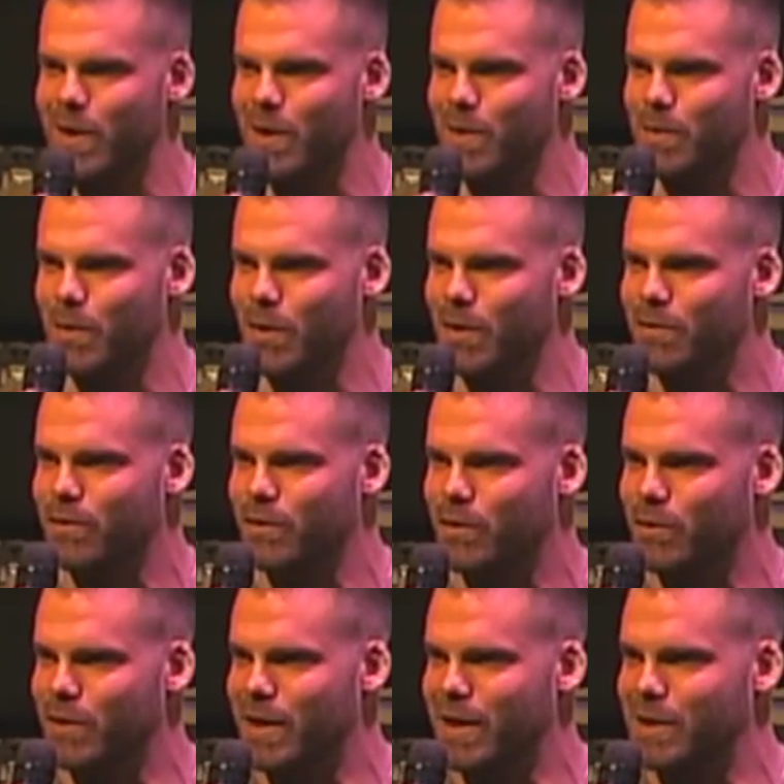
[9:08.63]
Alberta for
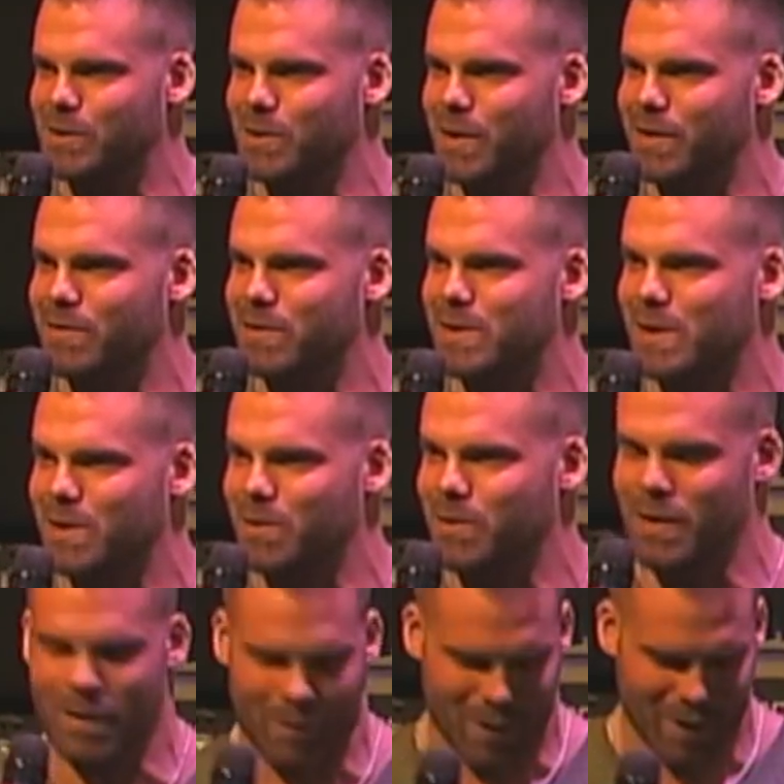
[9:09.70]
3 days and not even tell her
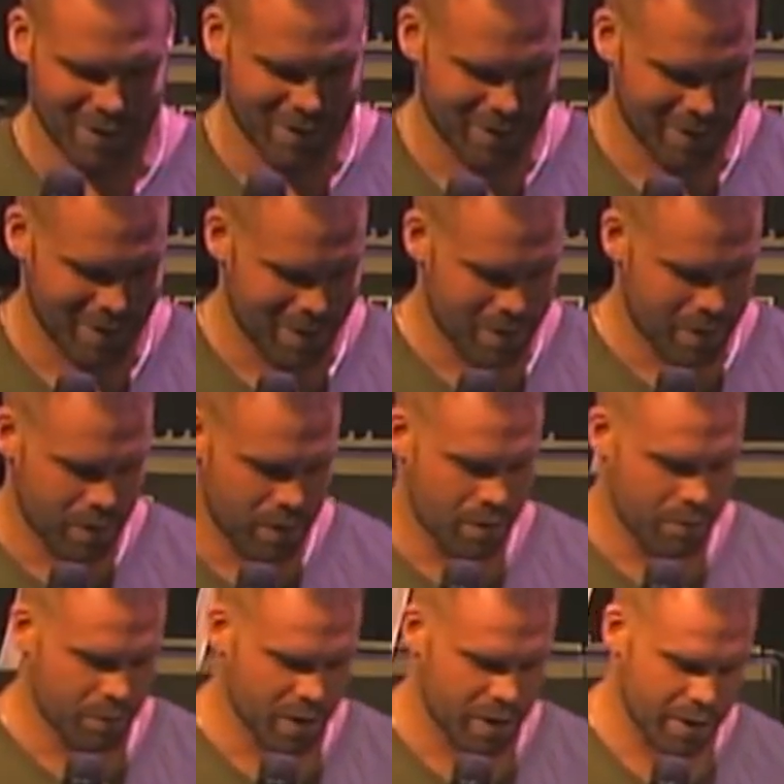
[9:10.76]
where I was.
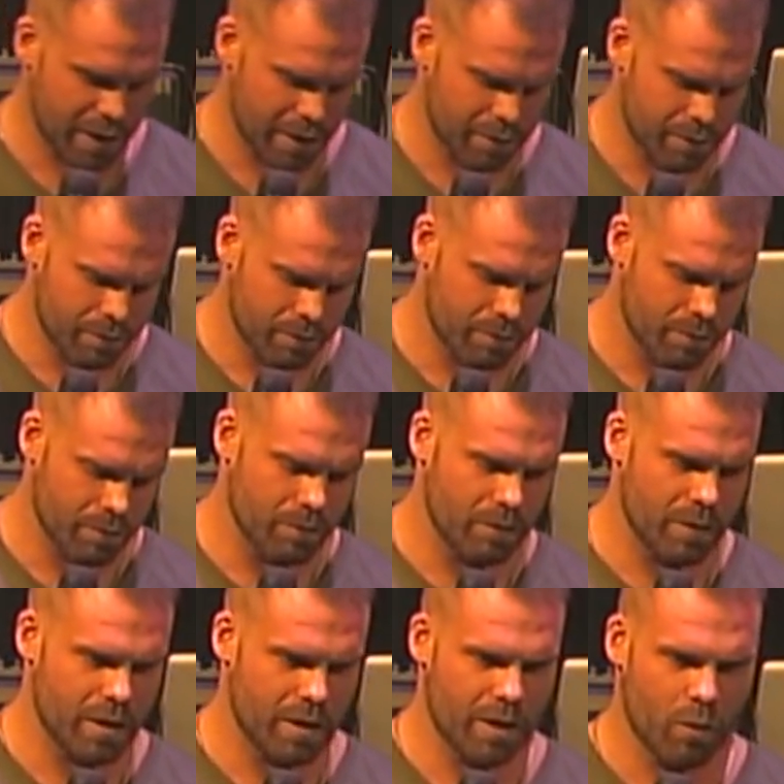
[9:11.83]
But
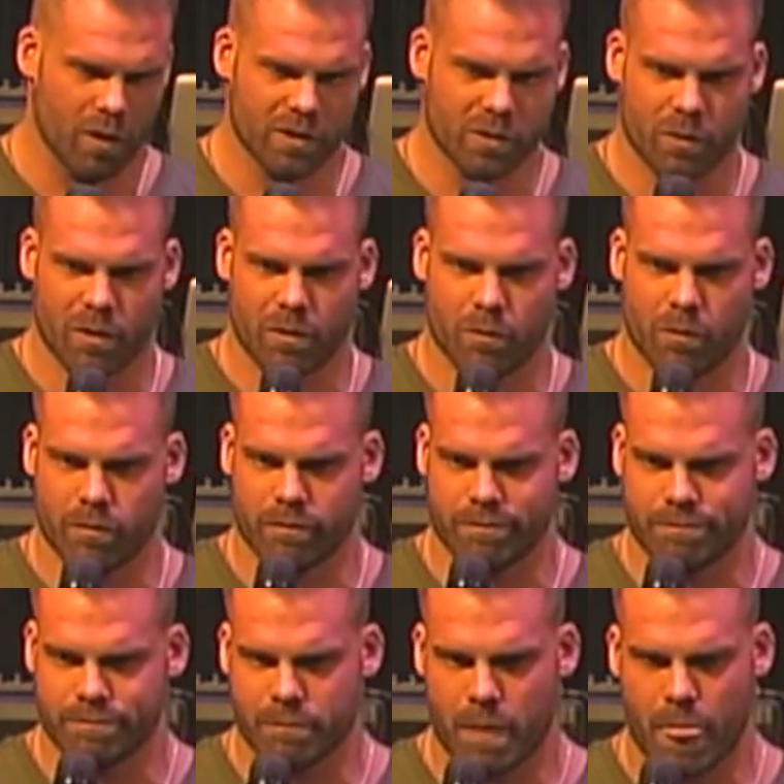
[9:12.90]
it wasn't
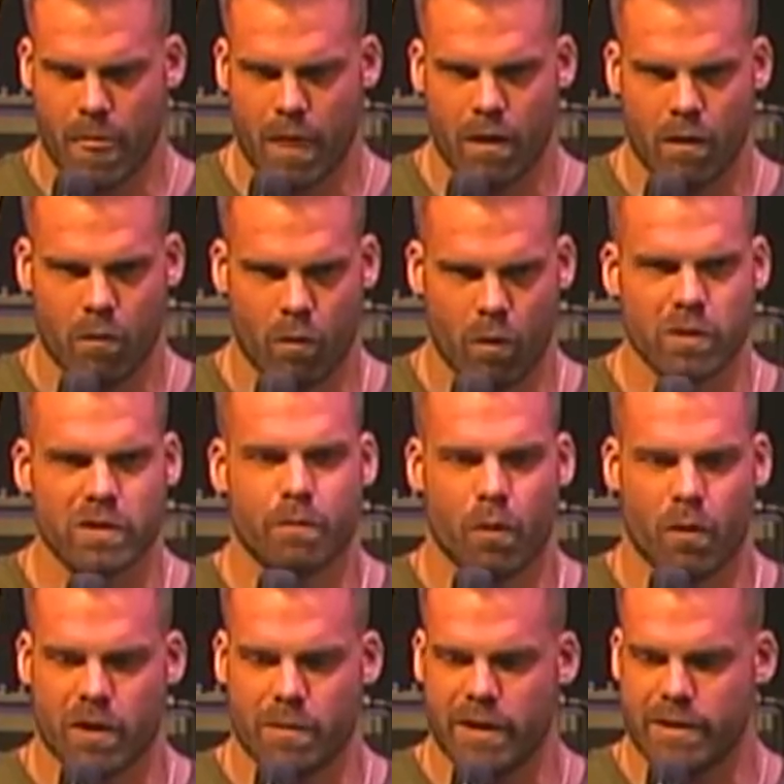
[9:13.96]
what was
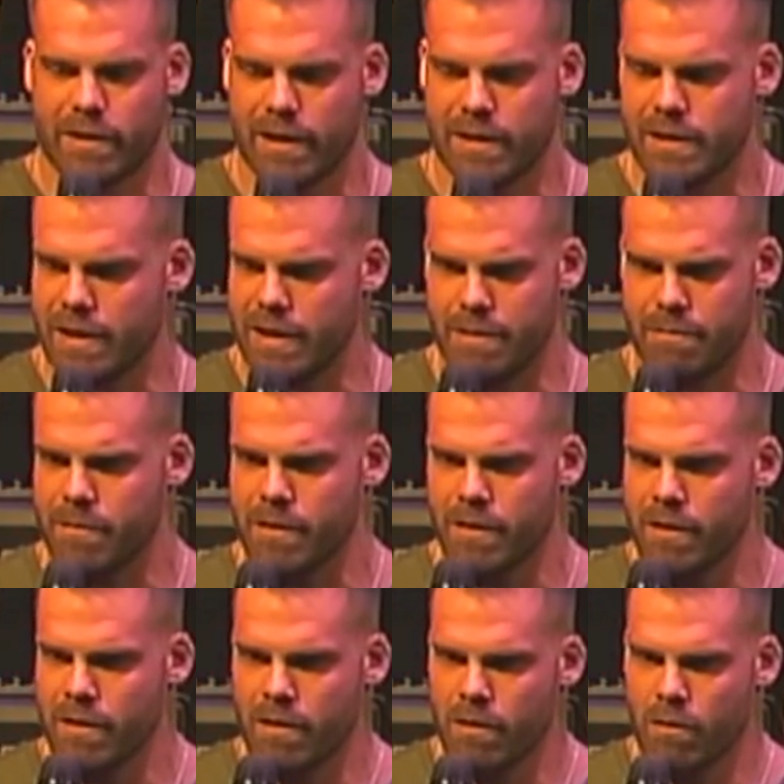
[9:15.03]
important to me at that time
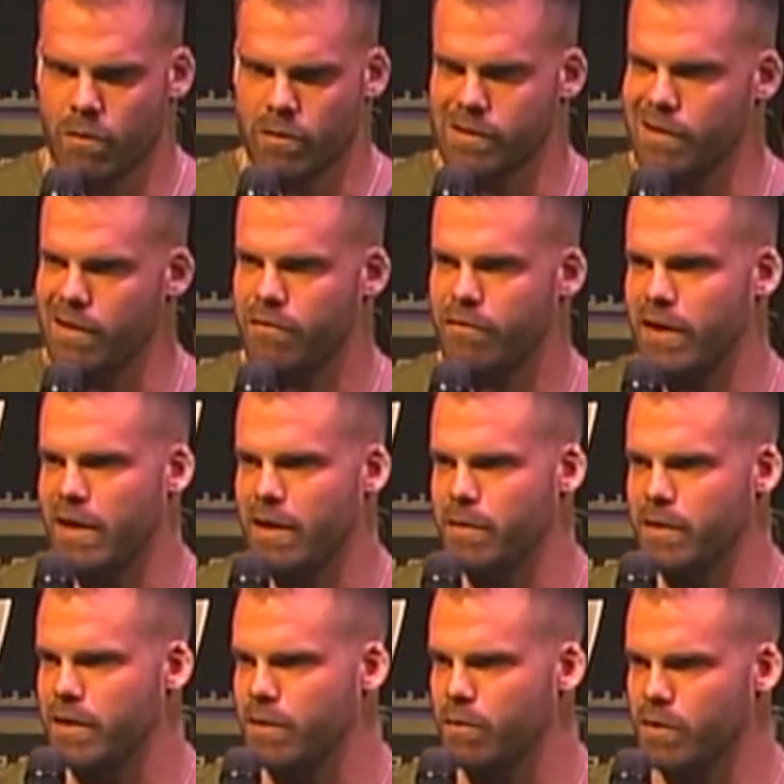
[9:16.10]
was not
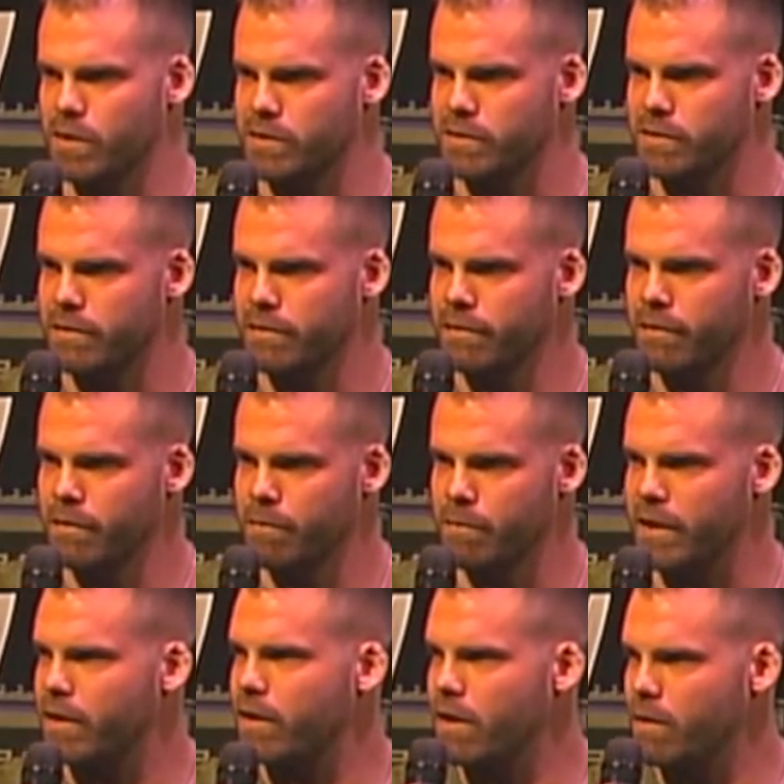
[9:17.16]
family, and it wasn't
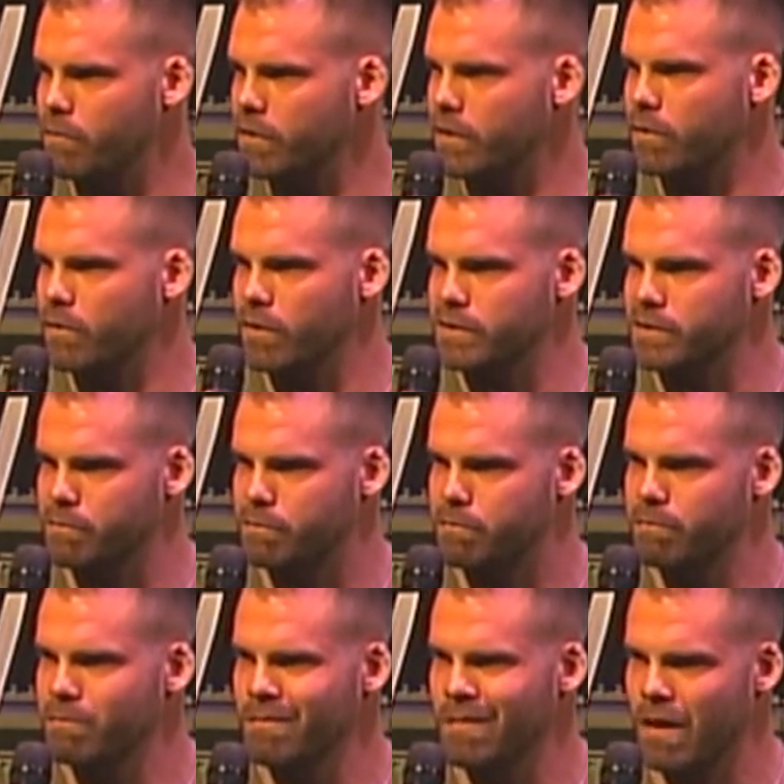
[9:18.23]
being humble, and it wasn't
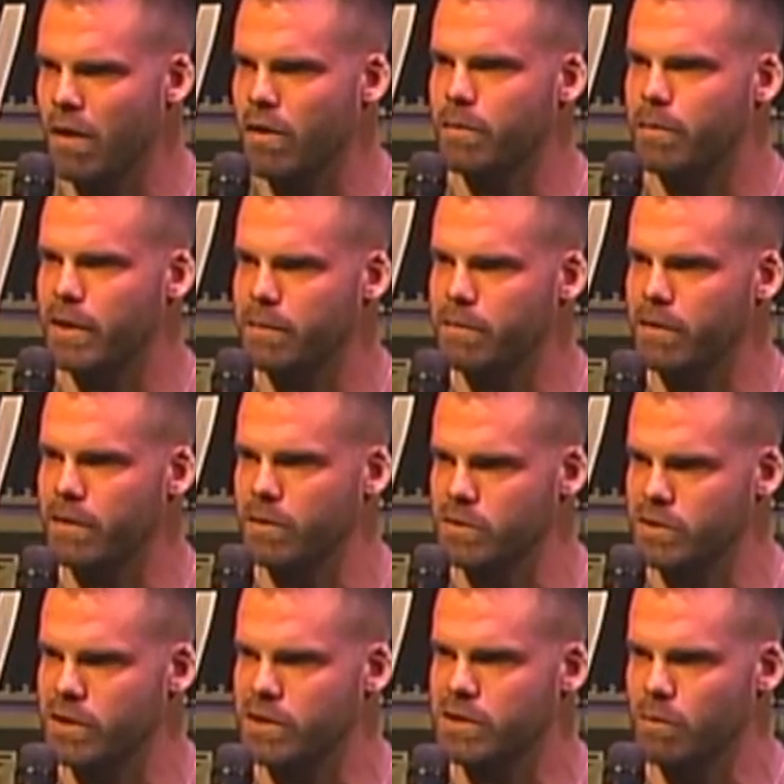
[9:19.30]
other people. It was
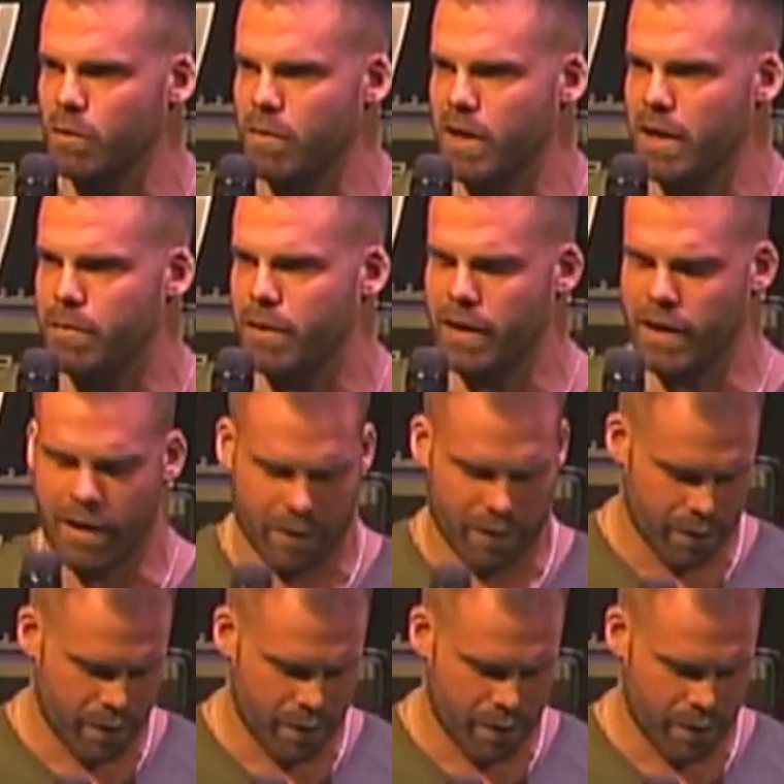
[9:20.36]
just about my path.